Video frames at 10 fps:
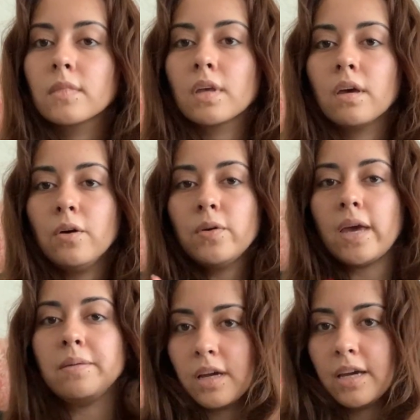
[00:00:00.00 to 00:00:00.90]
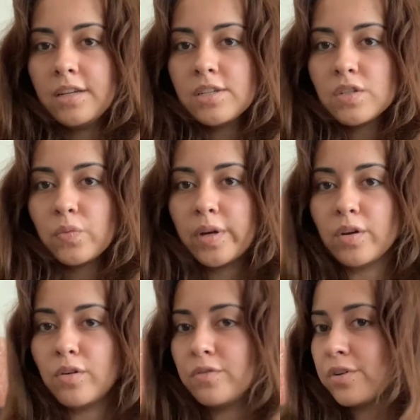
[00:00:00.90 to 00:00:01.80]
Okay, kind of just went
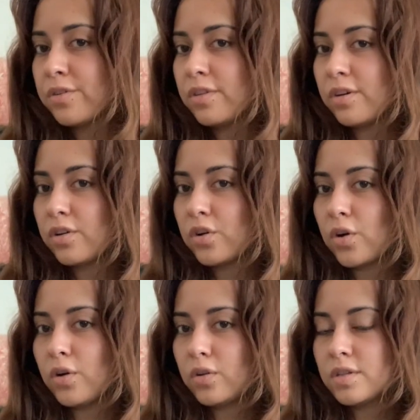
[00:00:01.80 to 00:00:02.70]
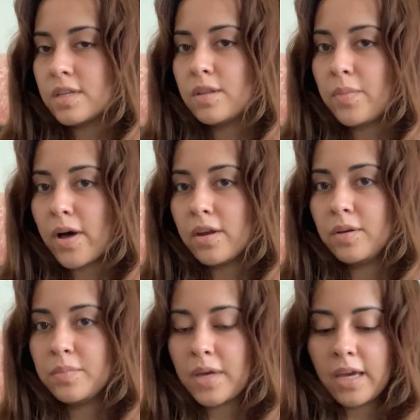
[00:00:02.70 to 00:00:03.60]
over the curls in the
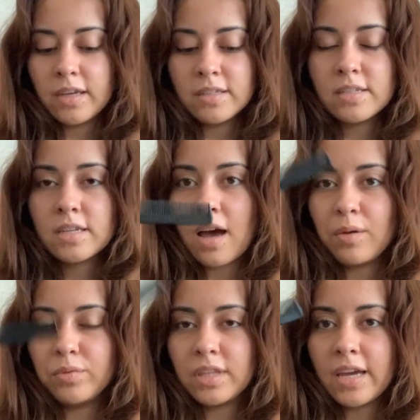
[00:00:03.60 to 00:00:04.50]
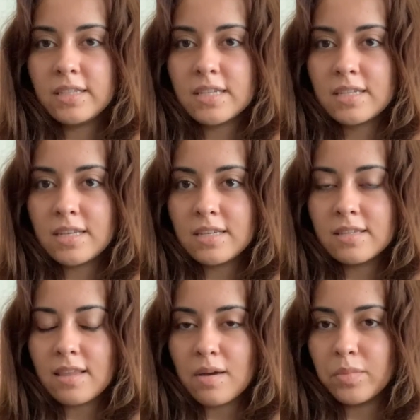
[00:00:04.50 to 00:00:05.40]
bottom, and I would like to
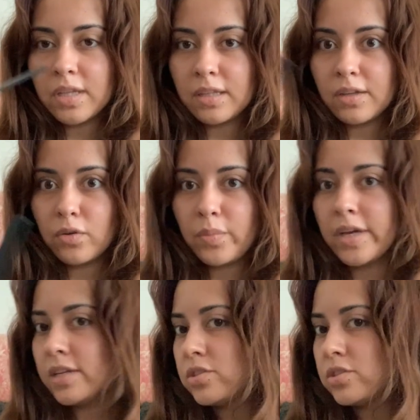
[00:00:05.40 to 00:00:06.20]
tease them a little bit